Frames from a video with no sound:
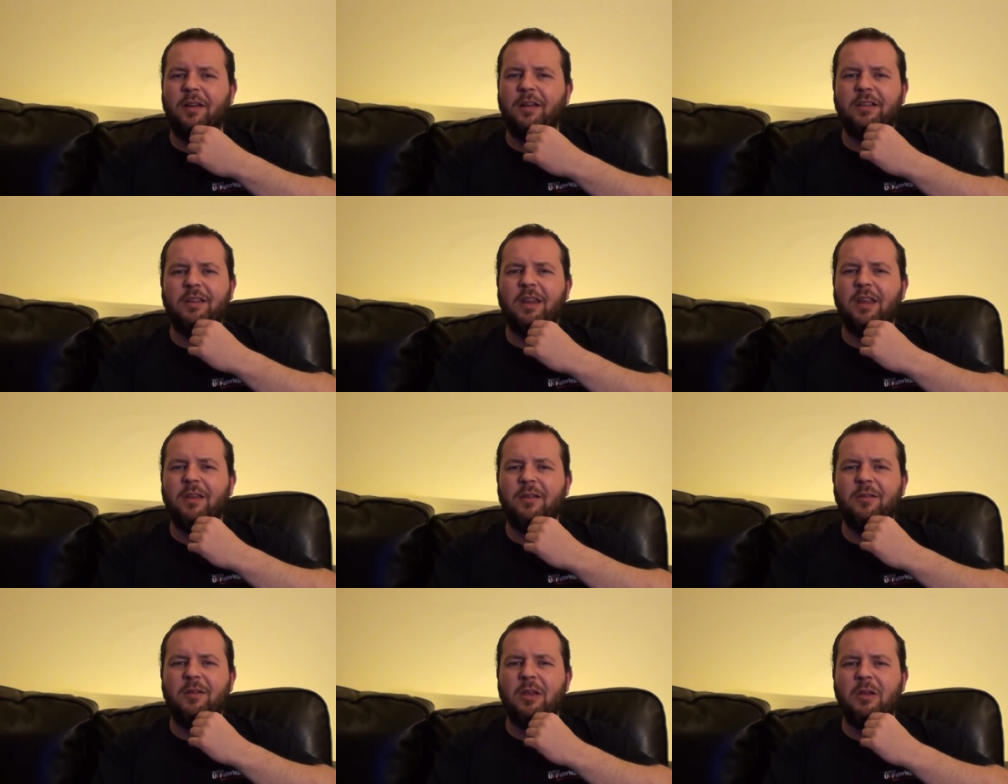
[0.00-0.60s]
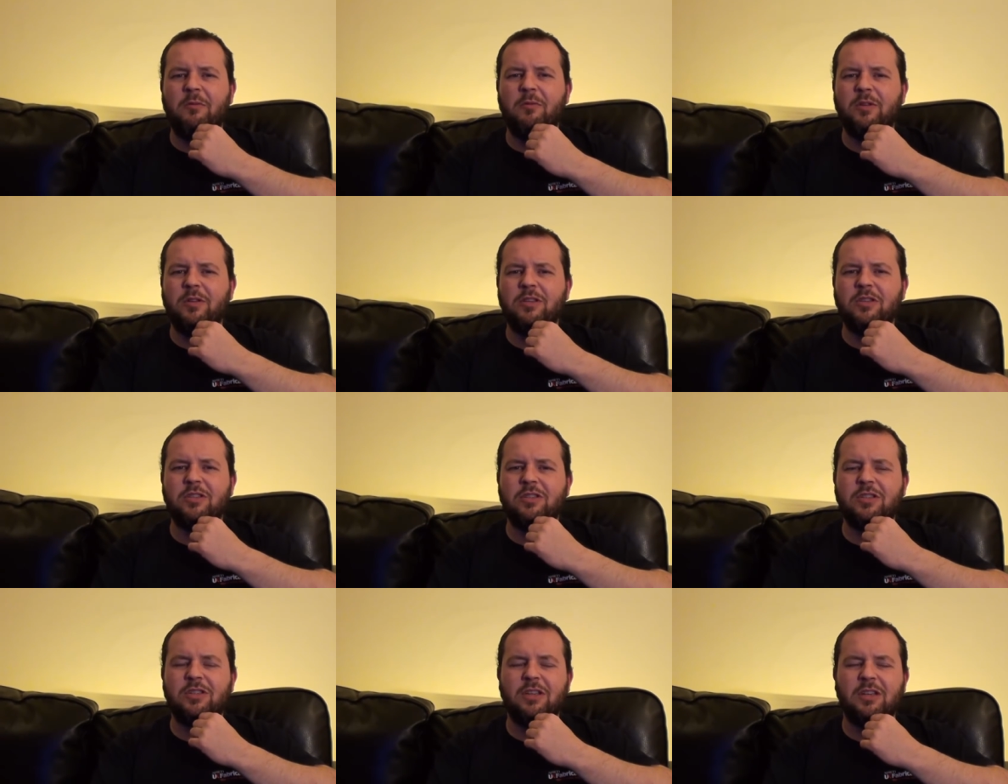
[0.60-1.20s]
It, it, it
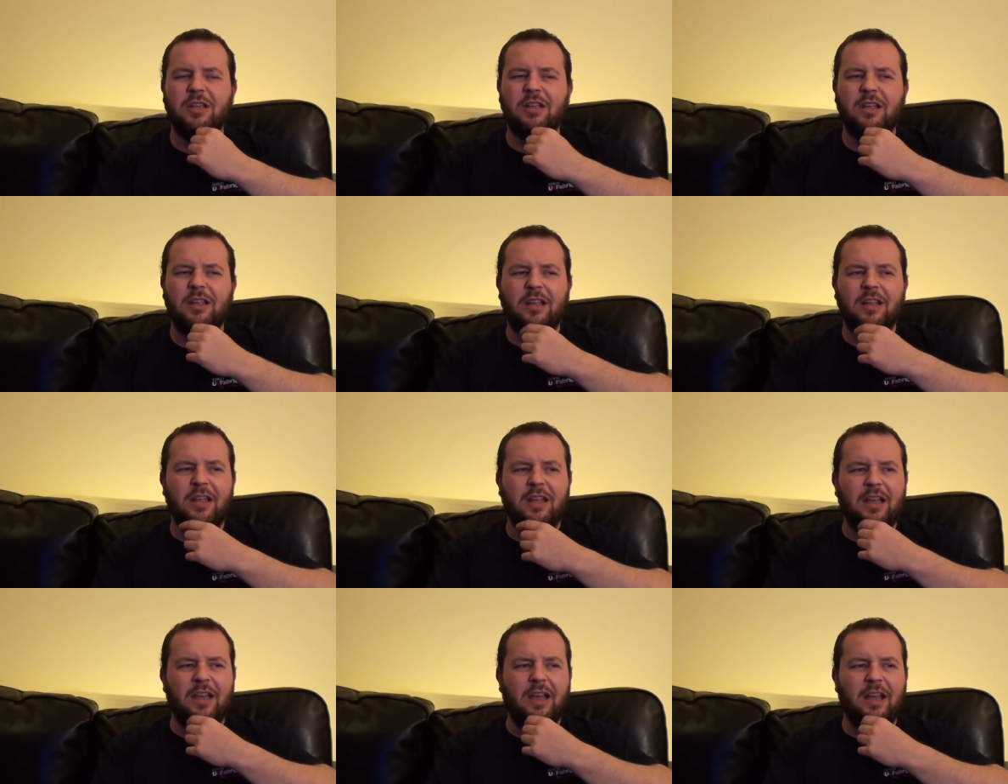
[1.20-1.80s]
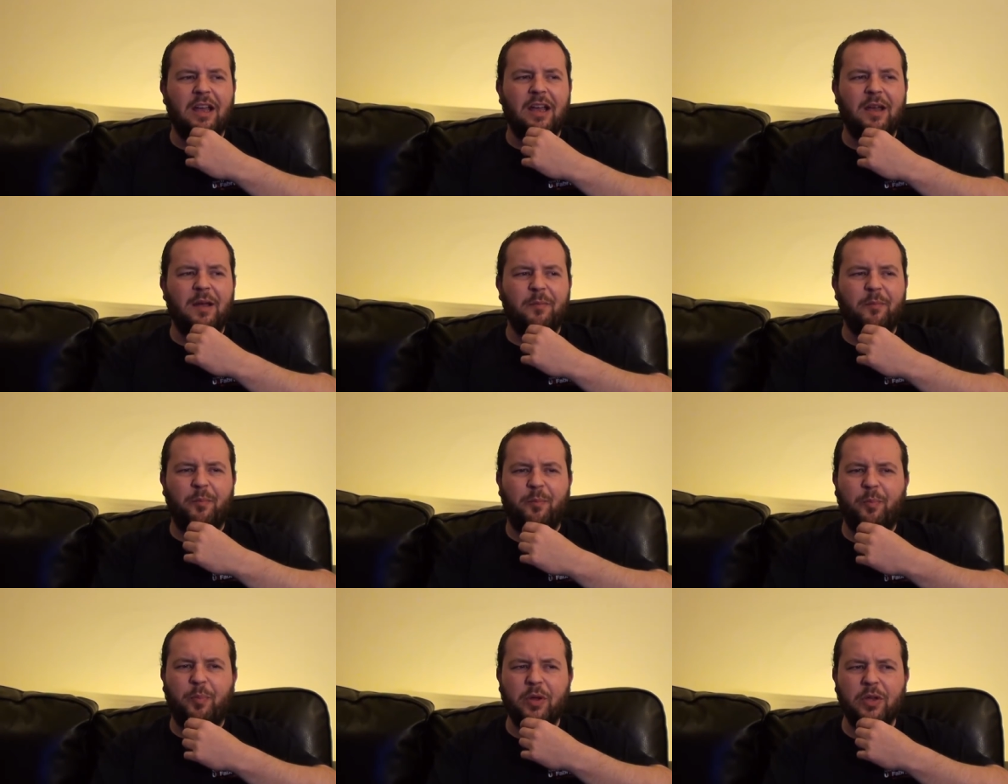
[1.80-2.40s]
was
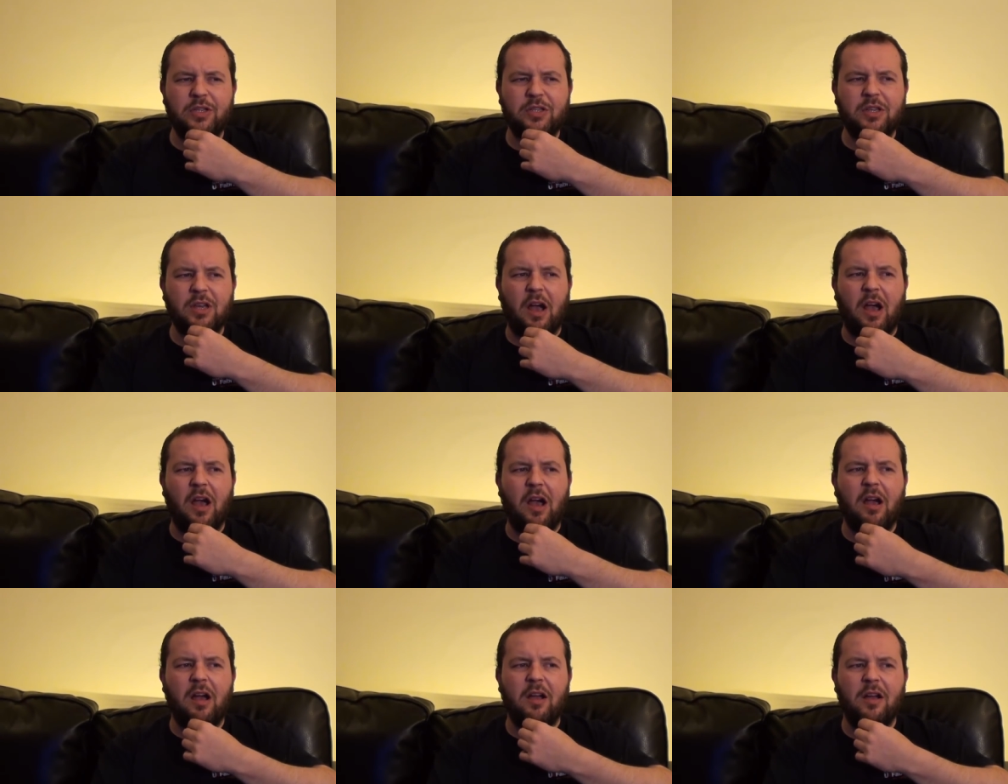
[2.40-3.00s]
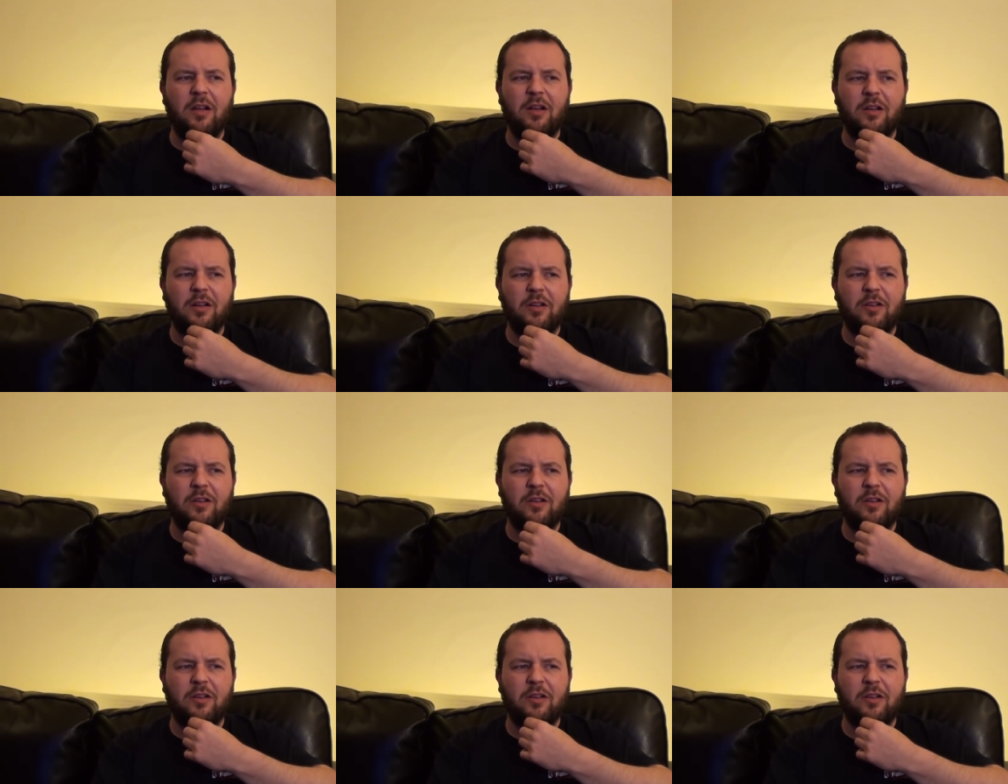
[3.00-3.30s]
uh, bizarre,